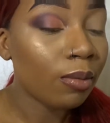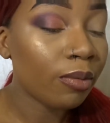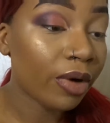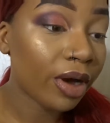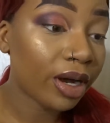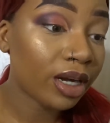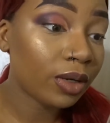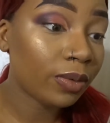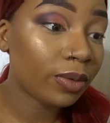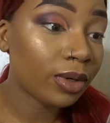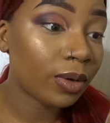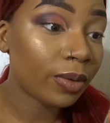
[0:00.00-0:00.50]

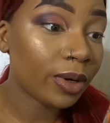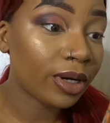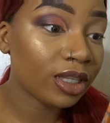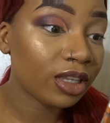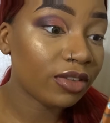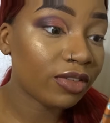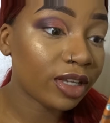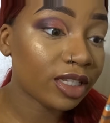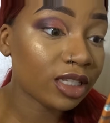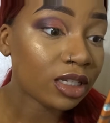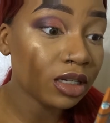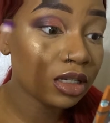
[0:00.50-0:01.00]
Probably would have worked
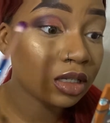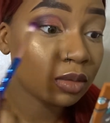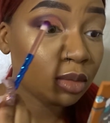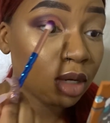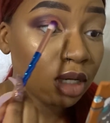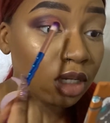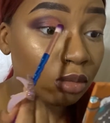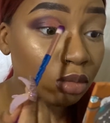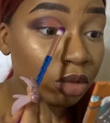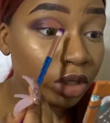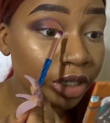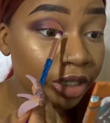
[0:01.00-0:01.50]
if I took a
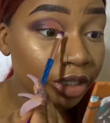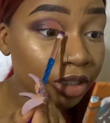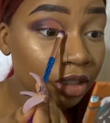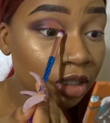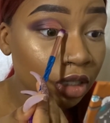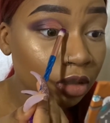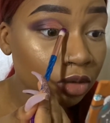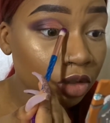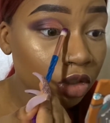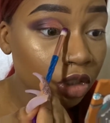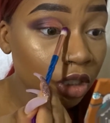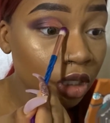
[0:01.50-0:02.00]
smaller brush,
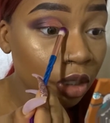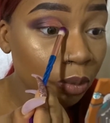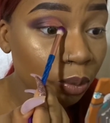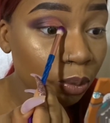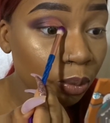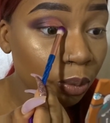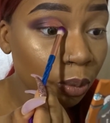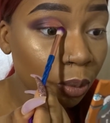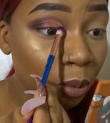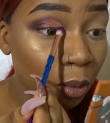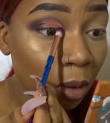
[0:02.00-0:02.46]
don't you know?